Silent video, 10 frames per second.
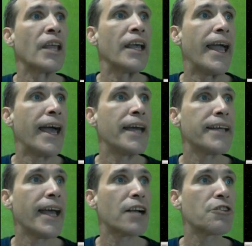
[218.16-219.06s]

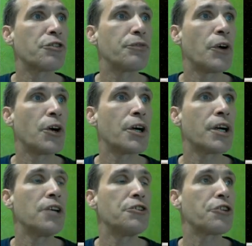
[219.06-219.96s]
and
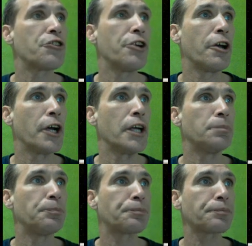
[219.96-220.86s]
XFAR dictionary.
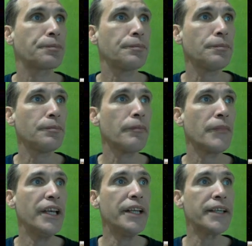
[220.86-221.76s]

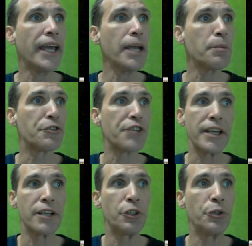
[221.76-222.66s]
In games,
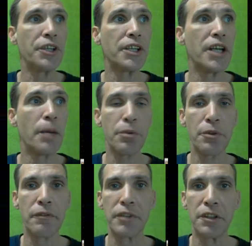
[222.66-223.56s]
they included a
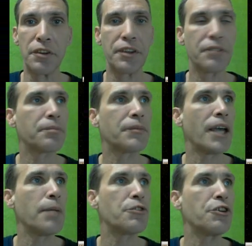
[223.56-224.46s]
number of little
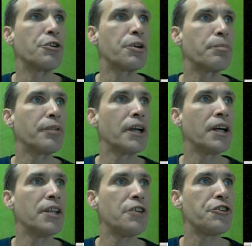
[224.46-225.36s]
games that you can play
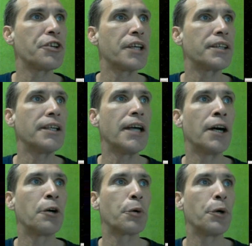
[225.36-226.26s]
on this. You get the
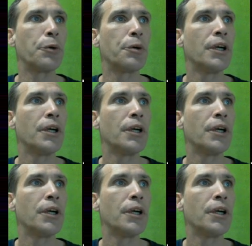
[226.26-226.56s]
Isle, Ro